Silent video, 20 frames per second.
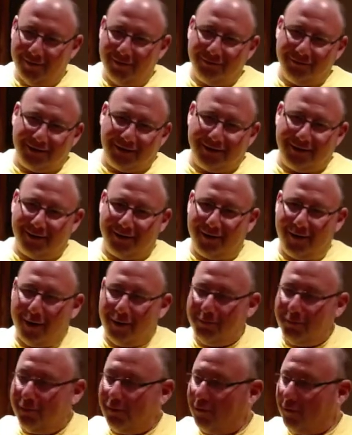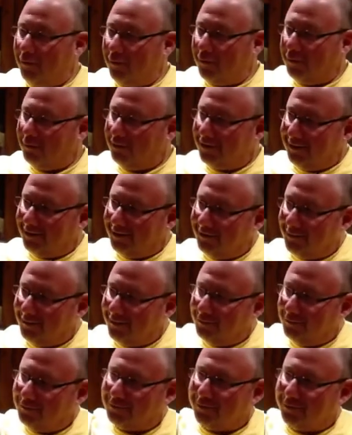It was like the cubby hole. They
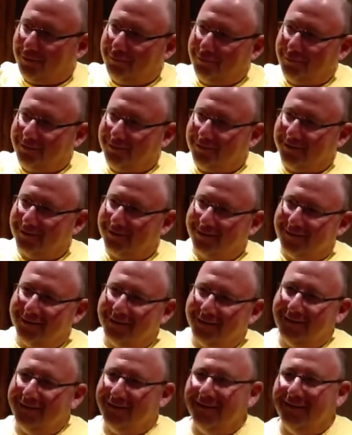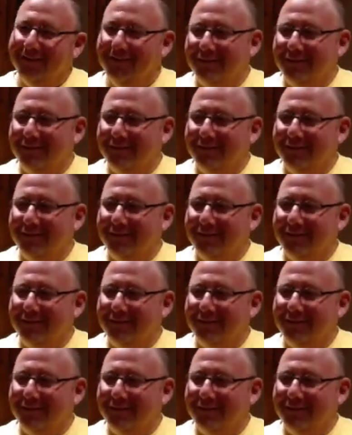close up with the